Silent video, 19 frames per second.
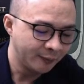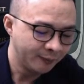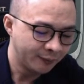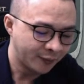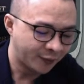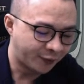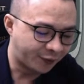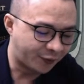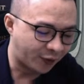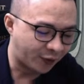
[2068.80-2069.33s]

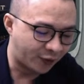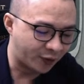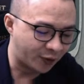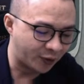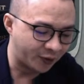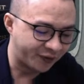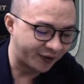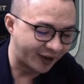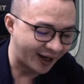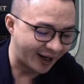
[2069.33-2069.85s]
4
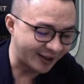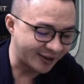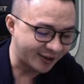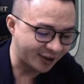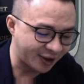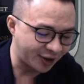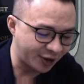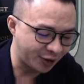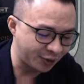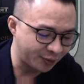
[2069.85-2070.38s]
over x
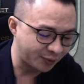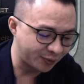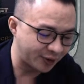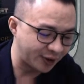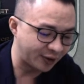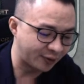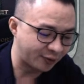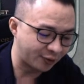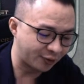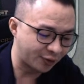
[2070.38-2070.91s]
cubed
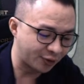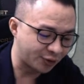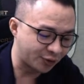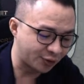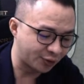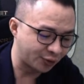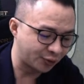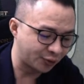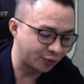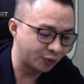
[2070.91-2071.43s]
equals
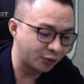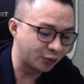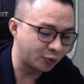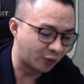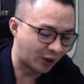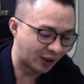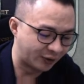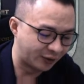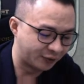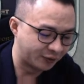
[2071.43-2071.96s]
to
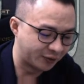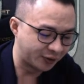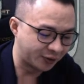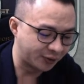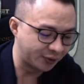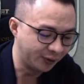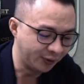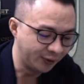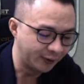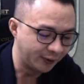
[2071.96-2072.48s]
1 over
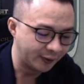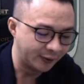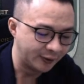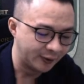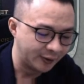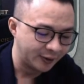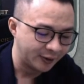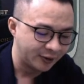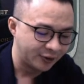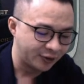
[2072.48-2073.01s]
2.
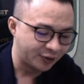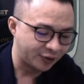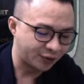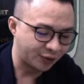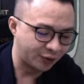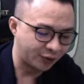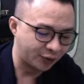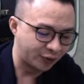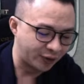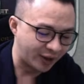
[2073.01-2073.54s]

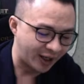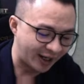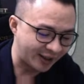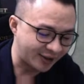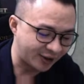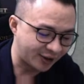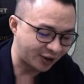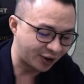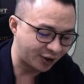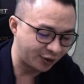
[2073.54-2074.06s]
So x
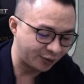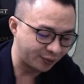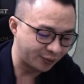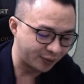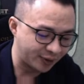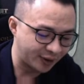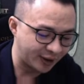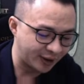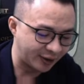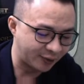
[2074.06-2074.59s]
cubed
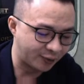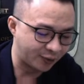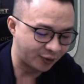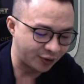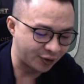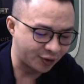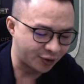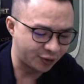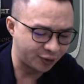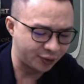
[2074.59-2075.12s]

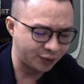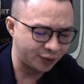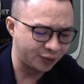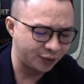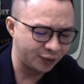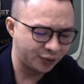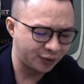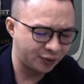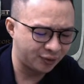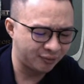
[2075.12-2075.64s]
equals to
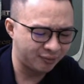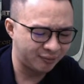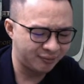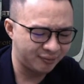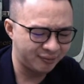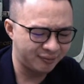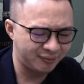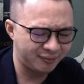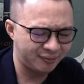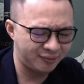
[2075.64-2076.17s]

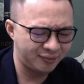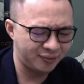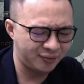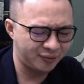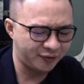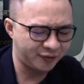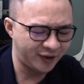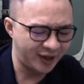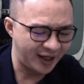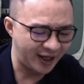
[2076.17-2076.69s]

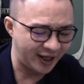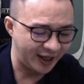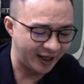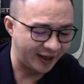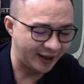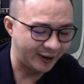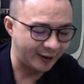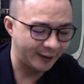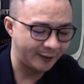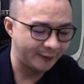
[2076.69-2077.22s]
a.
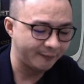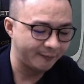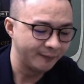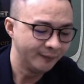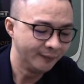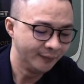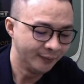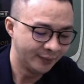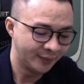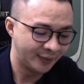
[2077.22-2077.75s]

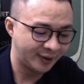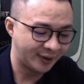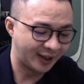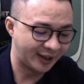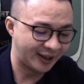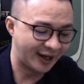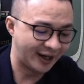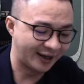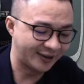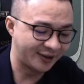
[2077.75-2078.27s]
Then
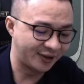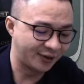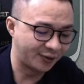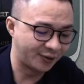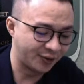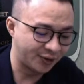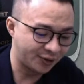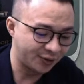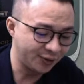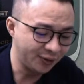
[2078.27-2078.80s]
x
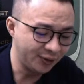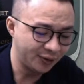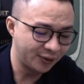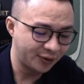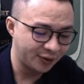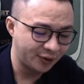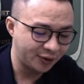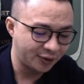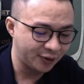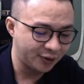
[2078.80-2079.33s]
equals to
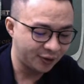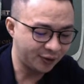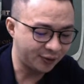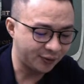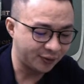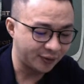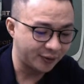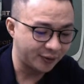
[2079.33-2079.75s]
2.